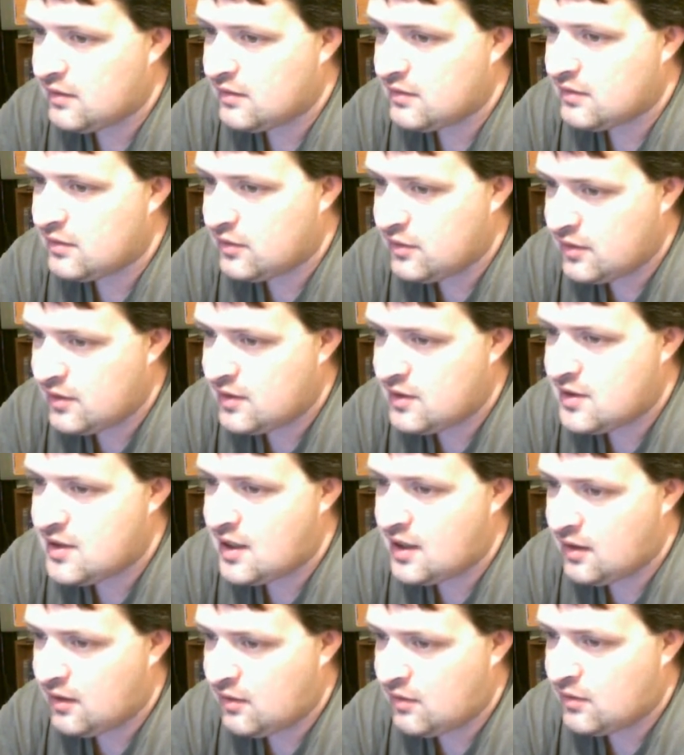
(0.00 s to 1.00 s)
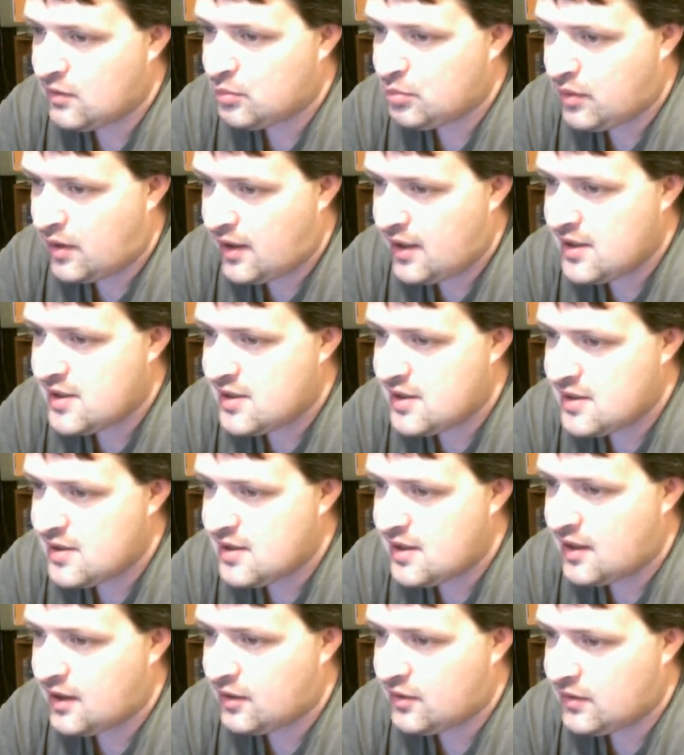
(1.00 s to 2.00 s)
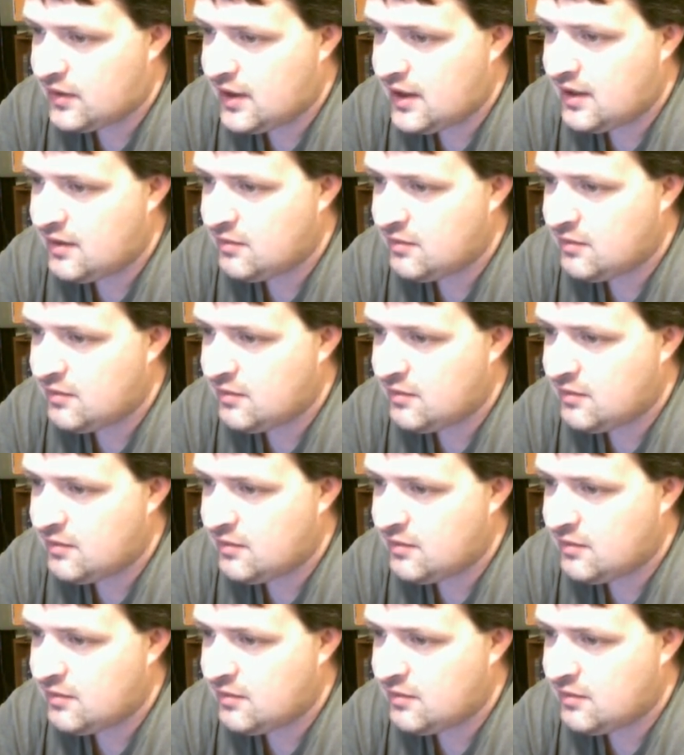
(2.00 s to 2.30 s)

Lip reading: goods at lower prices and create